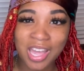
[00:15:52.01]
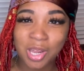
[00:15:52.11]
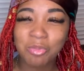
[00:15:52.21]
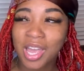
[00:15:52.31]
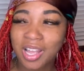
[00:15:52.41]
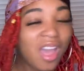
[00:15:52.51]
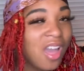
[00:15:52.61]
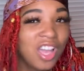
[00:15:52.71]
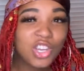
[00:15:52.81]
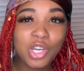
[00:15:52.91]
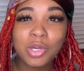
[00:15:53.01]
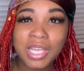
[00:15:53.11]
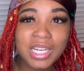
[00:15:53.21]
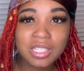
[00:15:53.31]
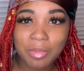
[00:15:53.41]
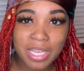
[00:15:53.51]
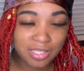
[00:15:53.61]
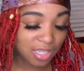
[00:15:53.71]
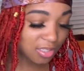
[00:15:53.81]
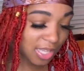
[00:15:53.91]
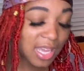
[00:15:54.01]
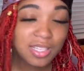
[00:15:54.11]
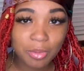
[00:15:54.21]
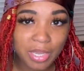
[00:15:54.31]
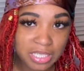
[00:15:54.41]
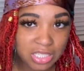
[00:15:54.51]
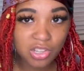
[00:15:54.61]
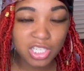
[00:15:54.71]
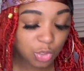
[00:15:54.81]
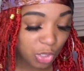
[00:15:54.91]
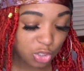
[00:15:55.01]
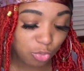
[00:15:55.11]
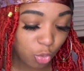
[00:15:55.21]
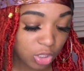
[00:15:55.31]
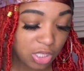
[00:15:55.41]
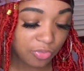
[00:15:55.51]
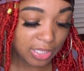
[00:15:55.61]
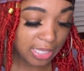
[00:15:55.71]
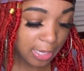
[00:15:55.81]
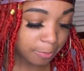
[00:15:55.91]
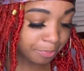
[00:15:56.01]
I'm like, you know what? That is amazing. That is amazing. So I just want to do more stuff like that.